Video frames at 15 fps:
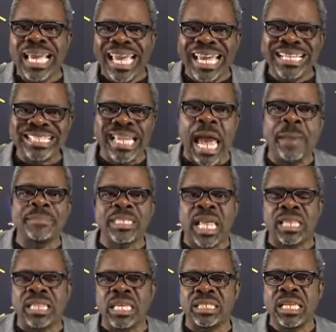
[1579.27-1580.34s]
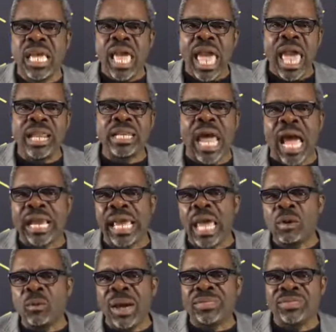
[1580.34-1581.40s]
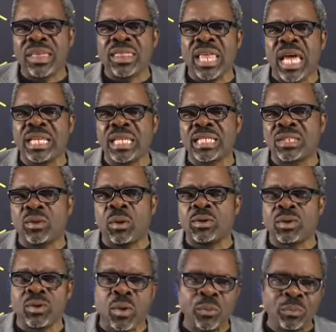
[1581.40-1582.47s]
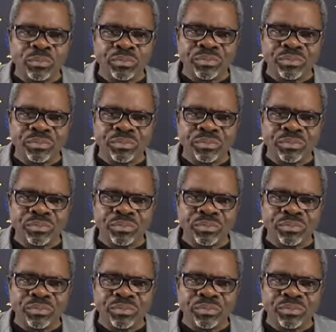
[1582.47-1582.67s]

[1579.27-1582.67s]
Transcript: in times like this, and again, one thing that is also